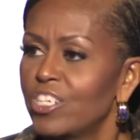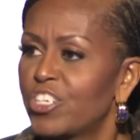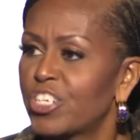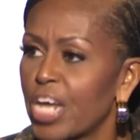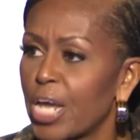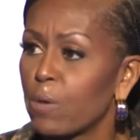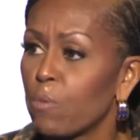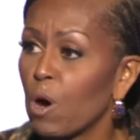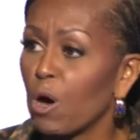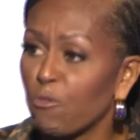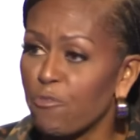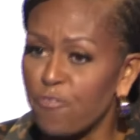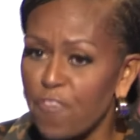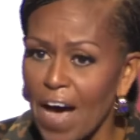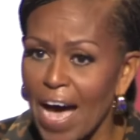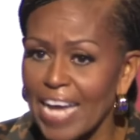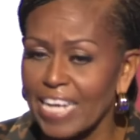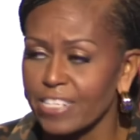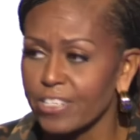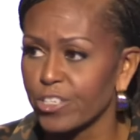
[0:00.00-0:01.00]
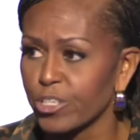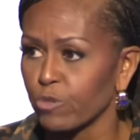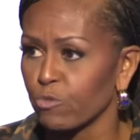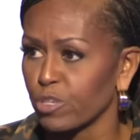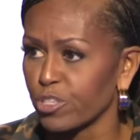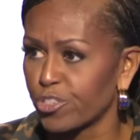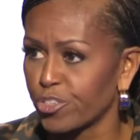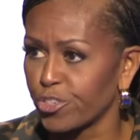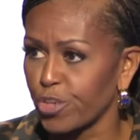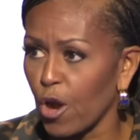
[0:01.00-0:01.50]
She will fight to
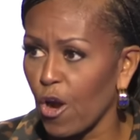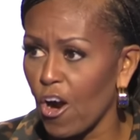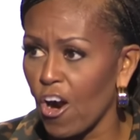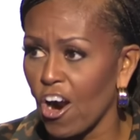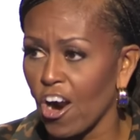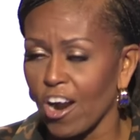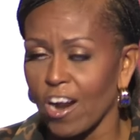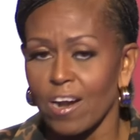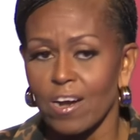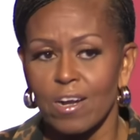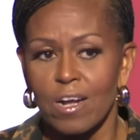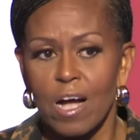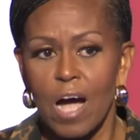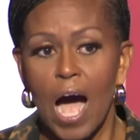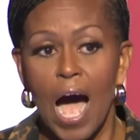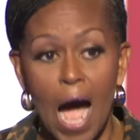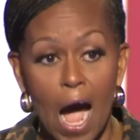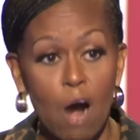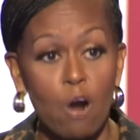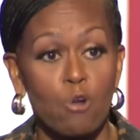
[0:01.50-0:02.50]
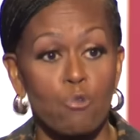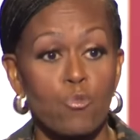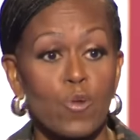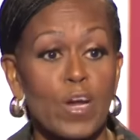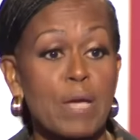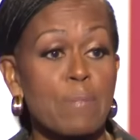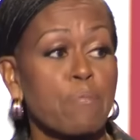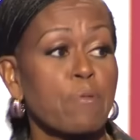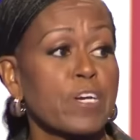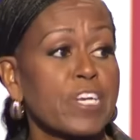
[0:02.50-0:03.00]
restore our
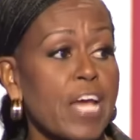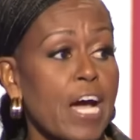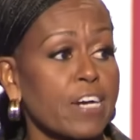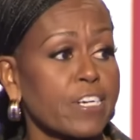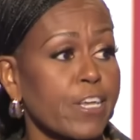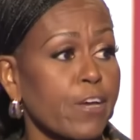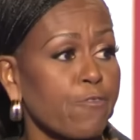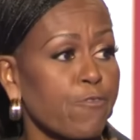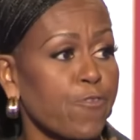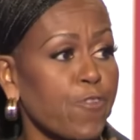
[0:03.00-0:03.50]
reproductive